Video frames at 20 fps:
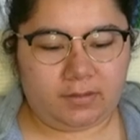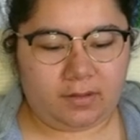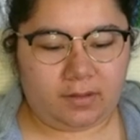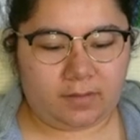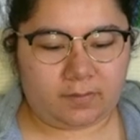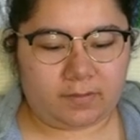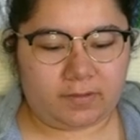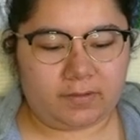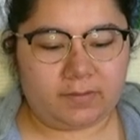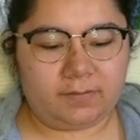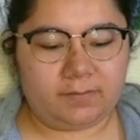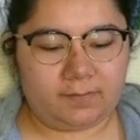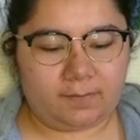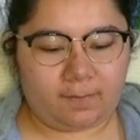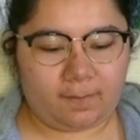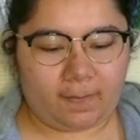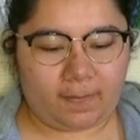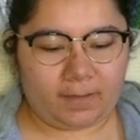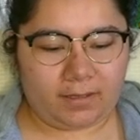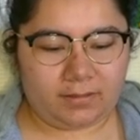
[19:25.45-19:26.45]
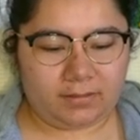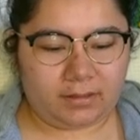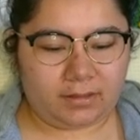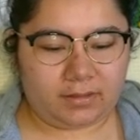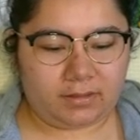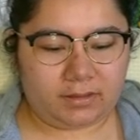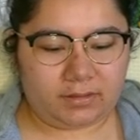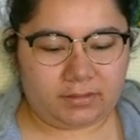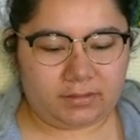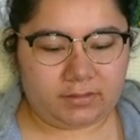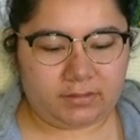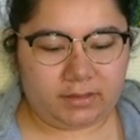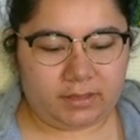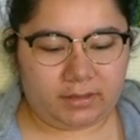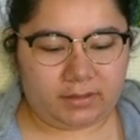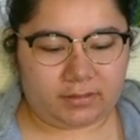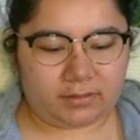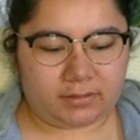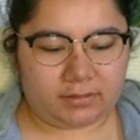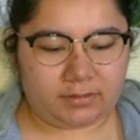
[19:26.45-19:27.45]
hobby that doesn't,
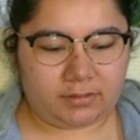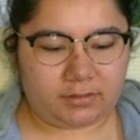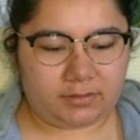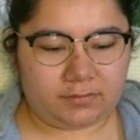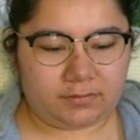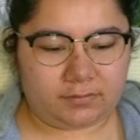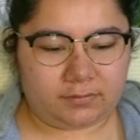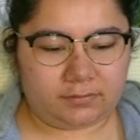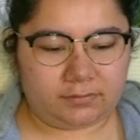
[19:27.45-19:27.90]
like, hurt you.